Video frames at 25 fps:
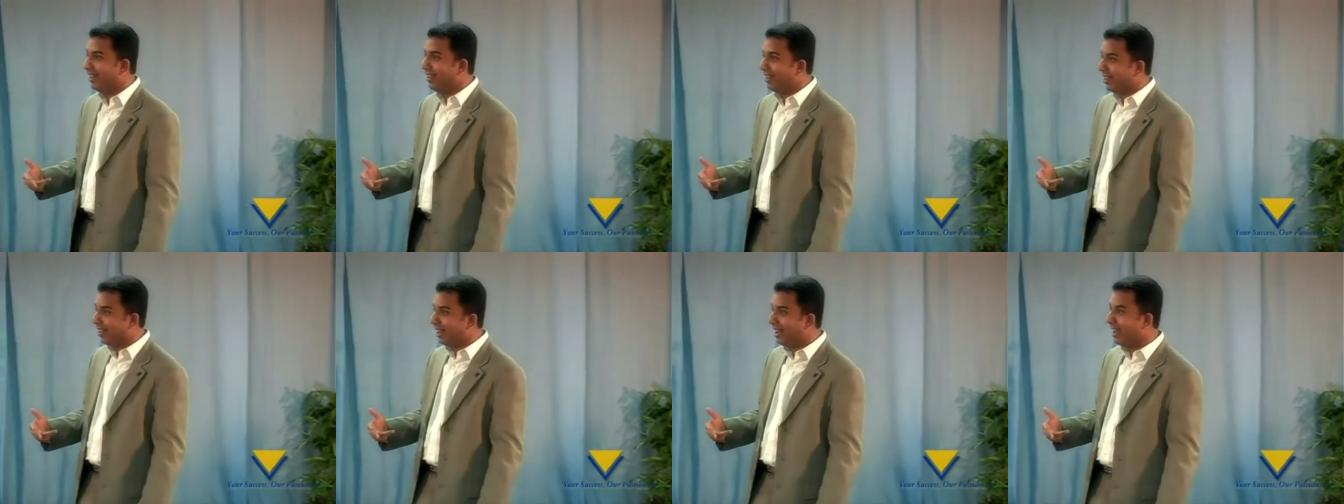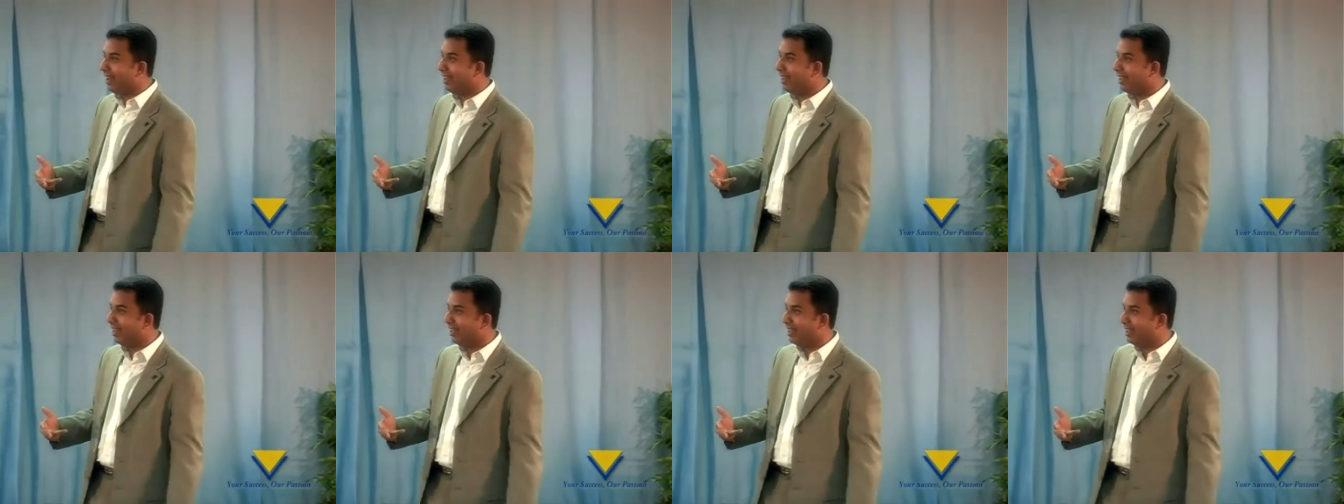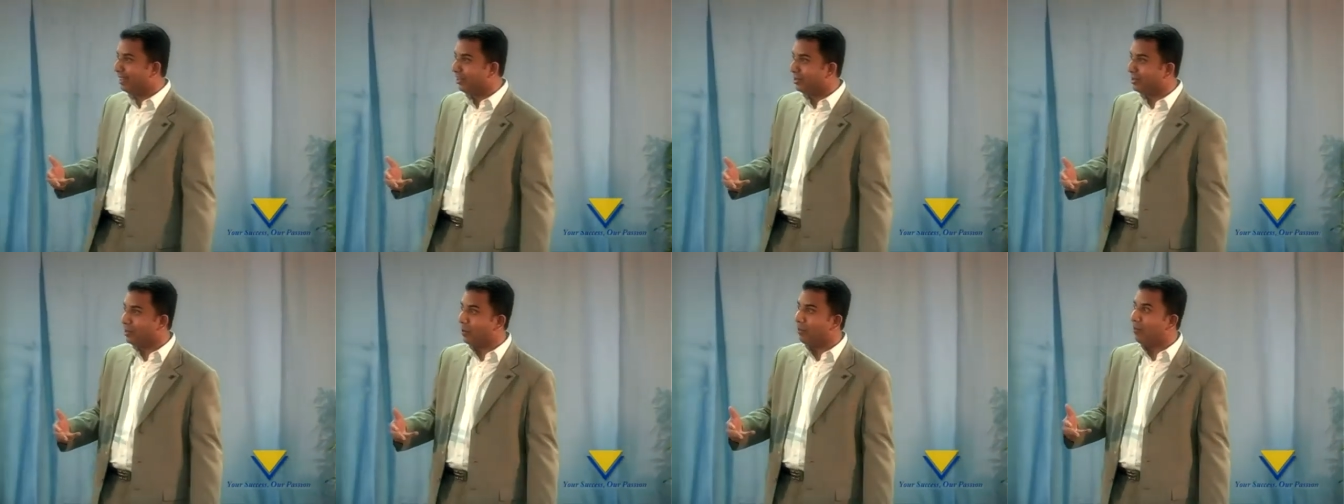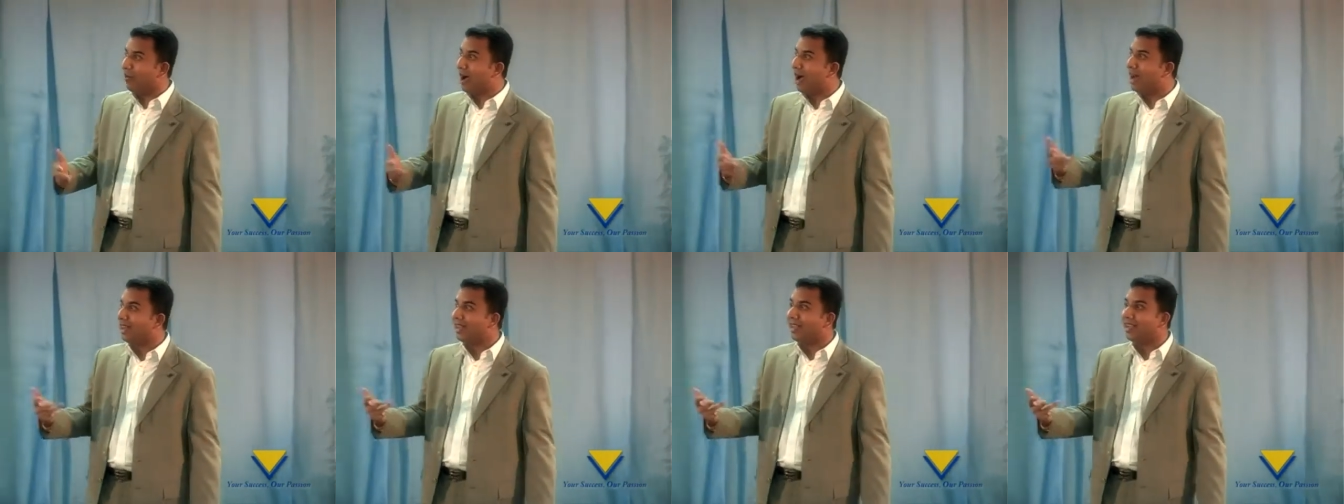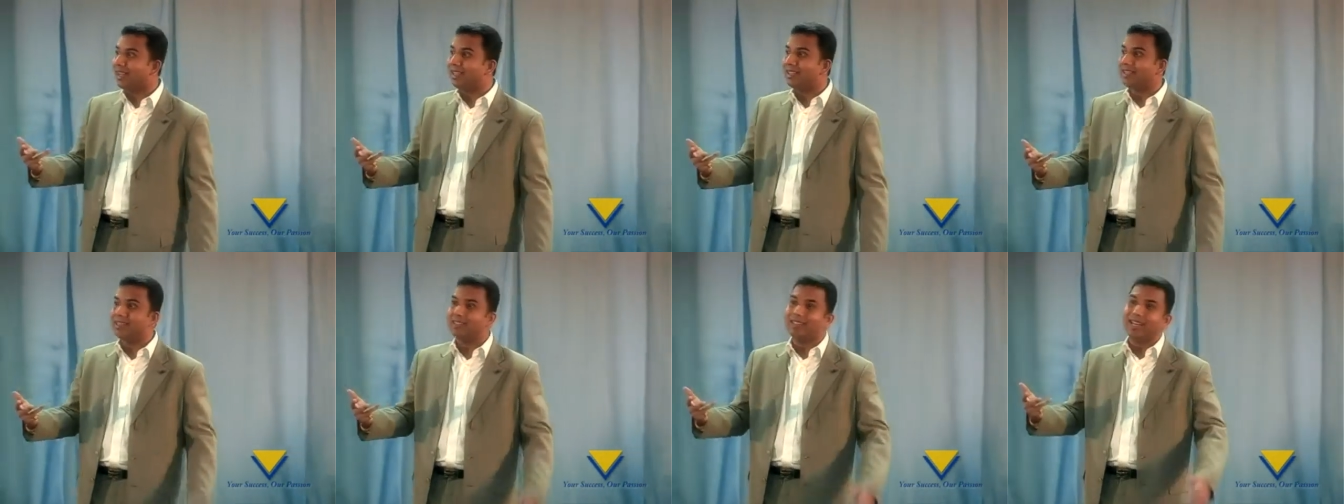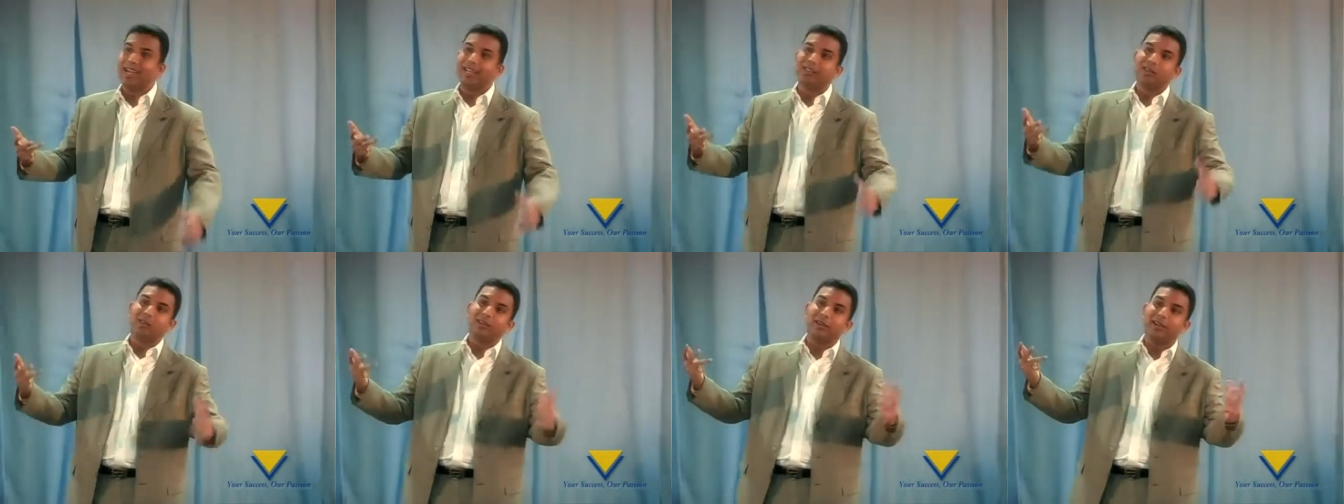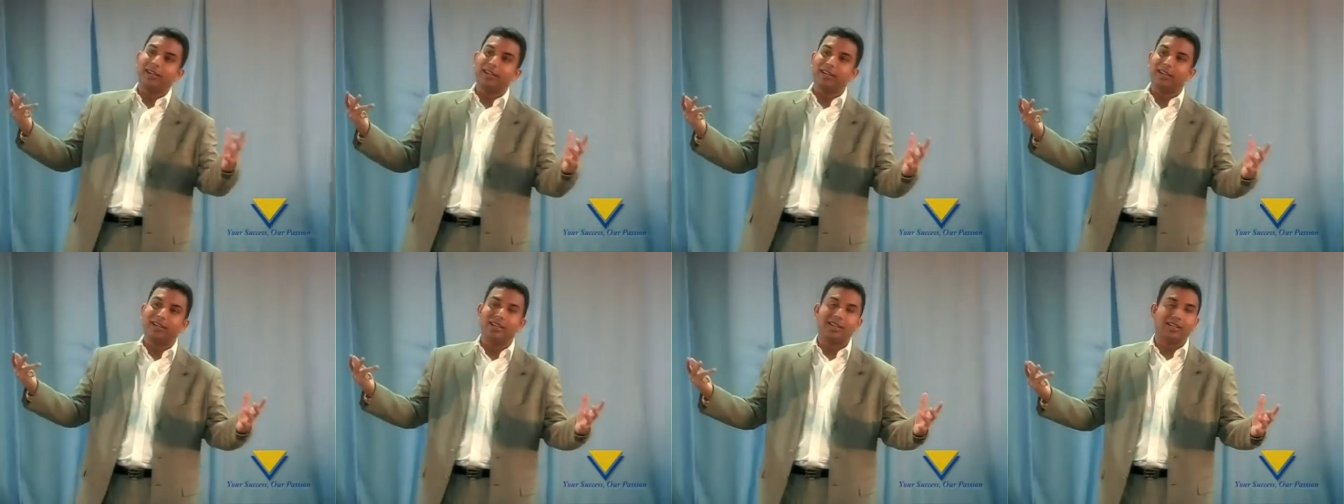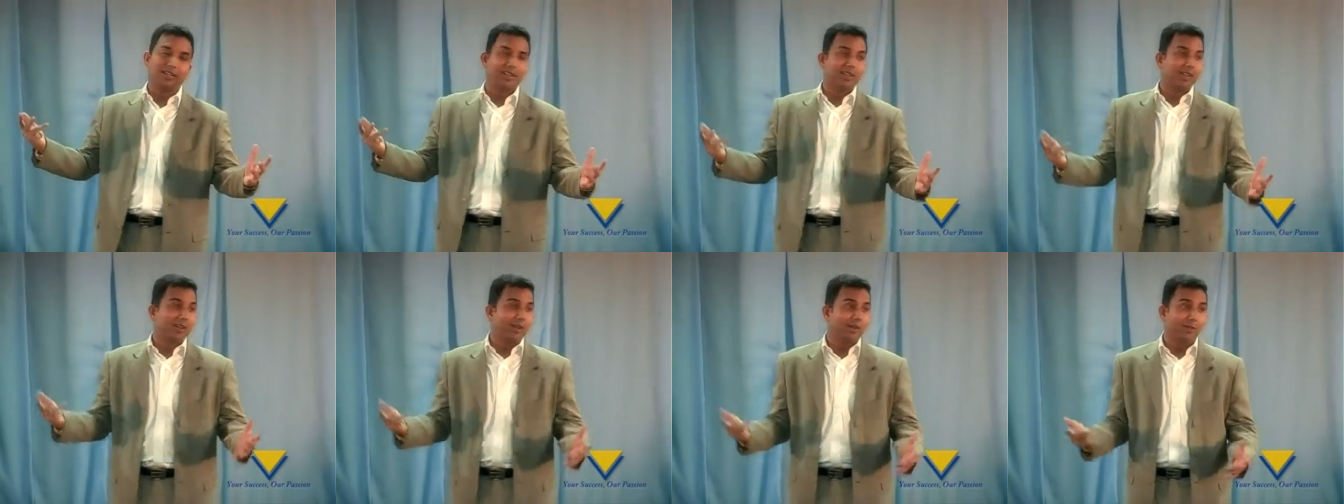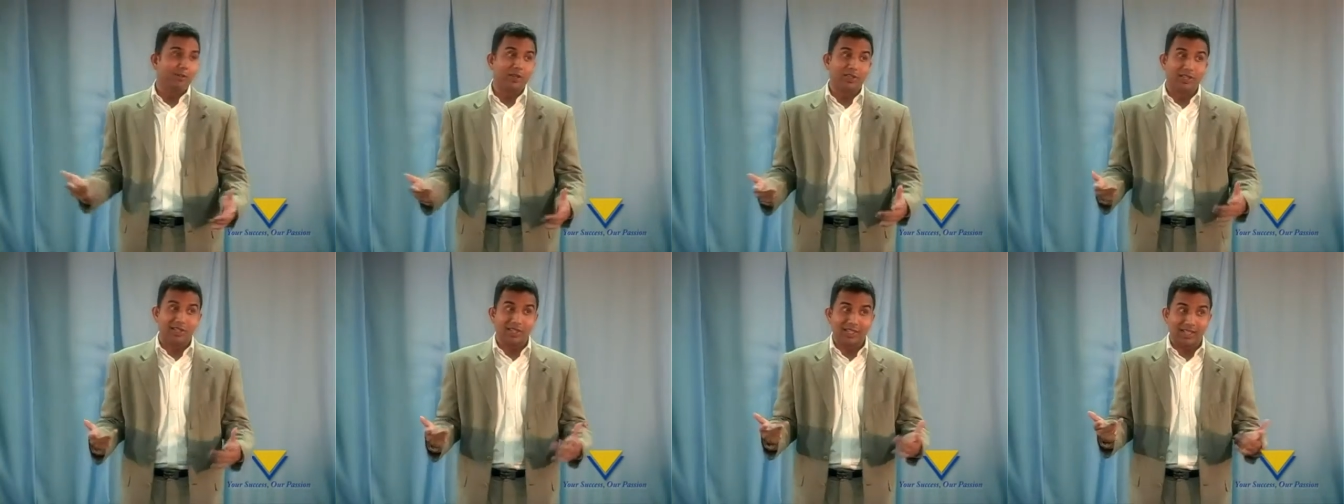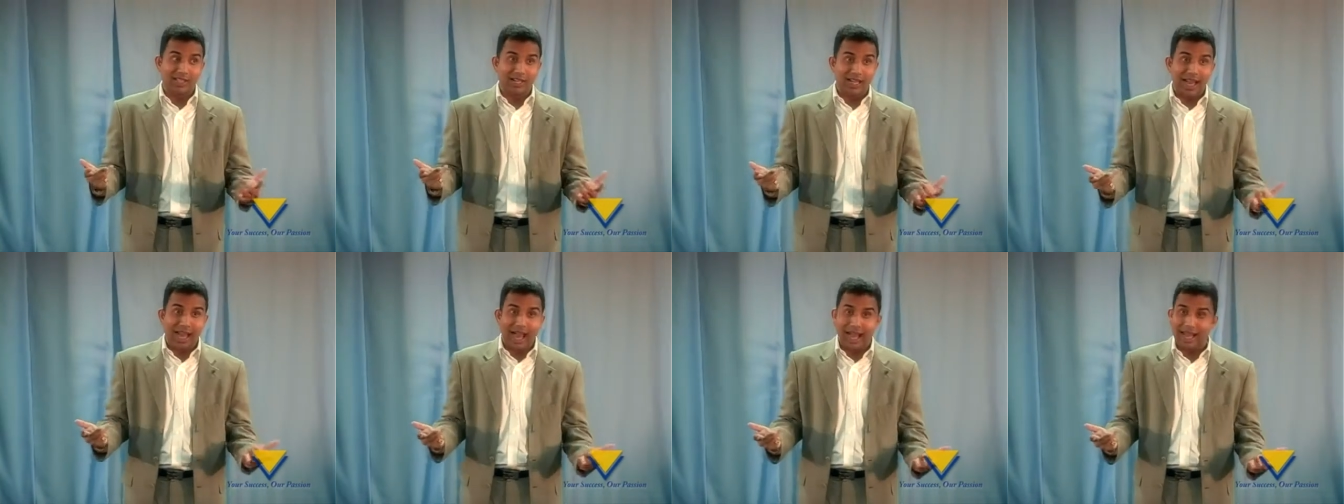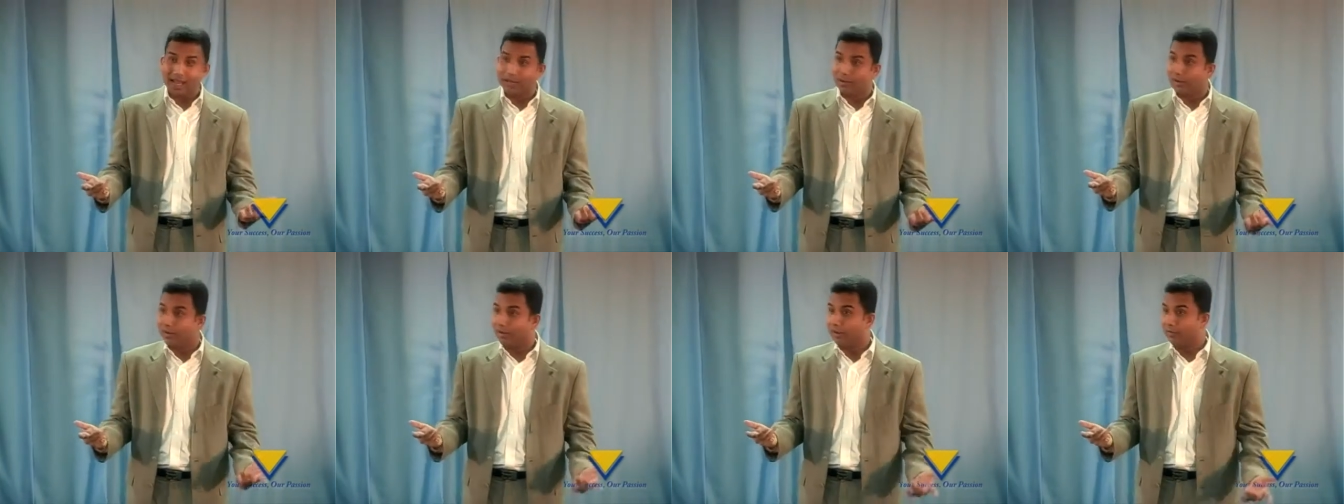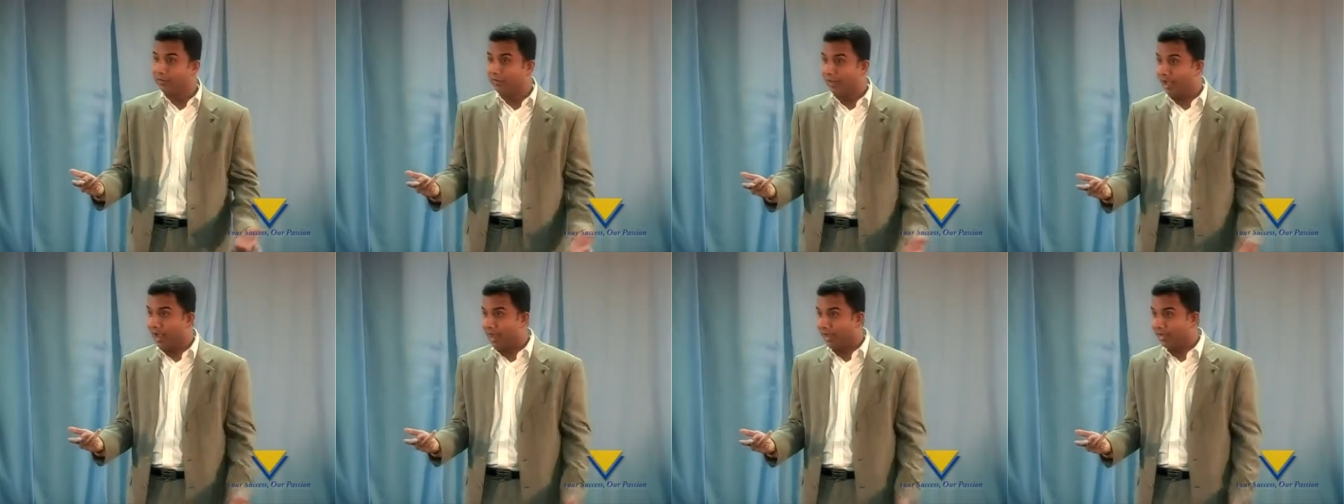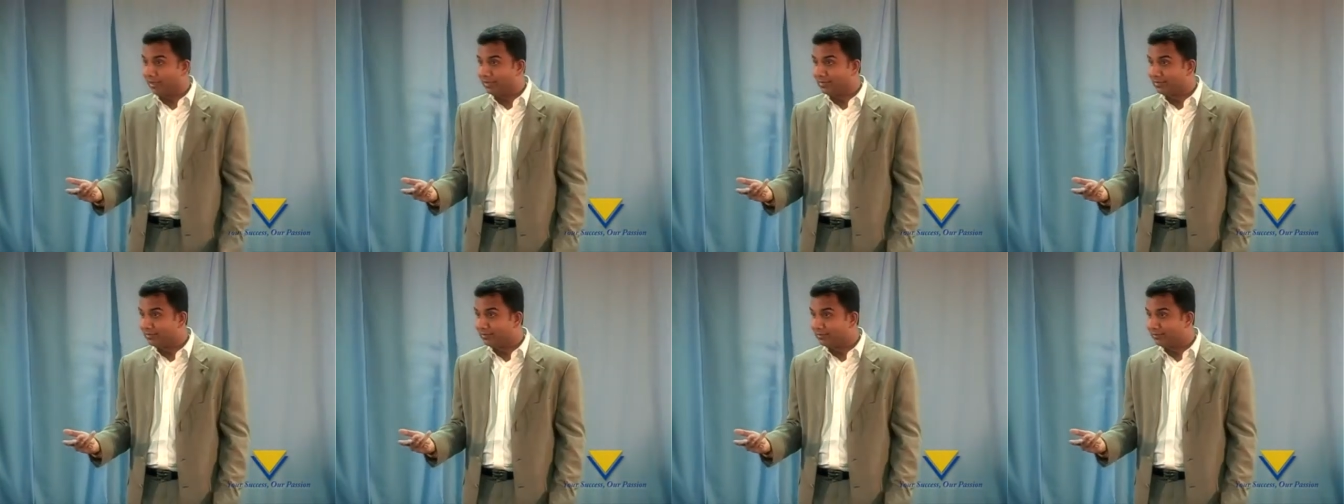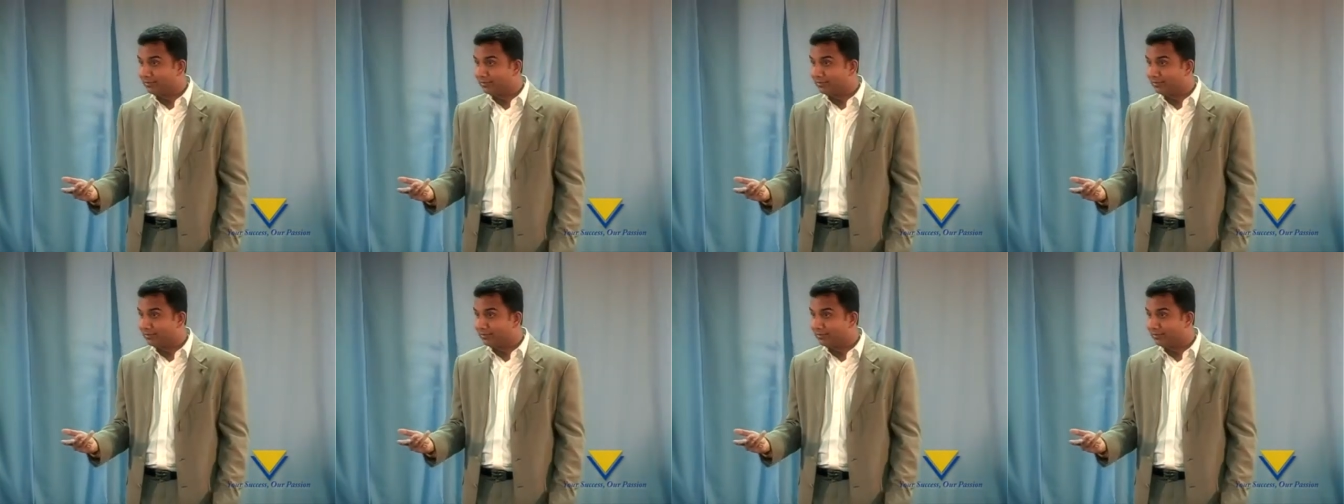Alright? Your market is saturated, which is a lie, not a fact.